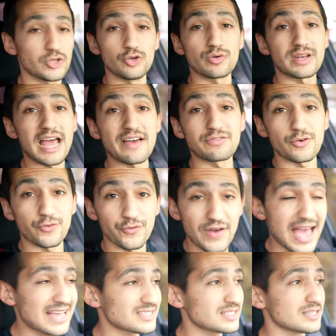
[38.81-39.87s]
You can have the
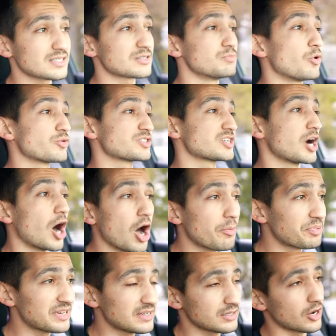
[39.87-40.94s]
fastest, most
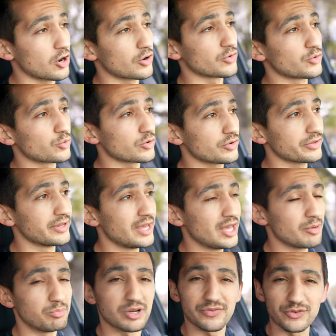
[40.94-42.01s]
competent car in the world,
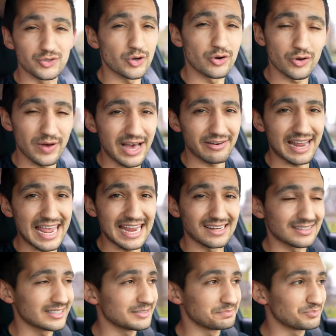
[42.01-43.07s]
but if you don't know how to
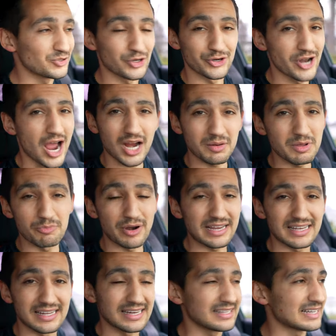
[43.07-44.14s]
handle it, you're not gonna be
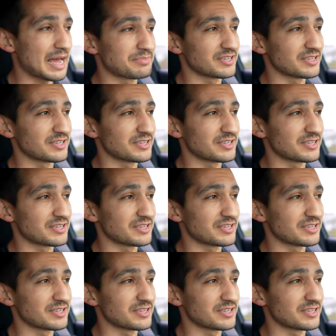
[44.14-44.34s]
breaking any lap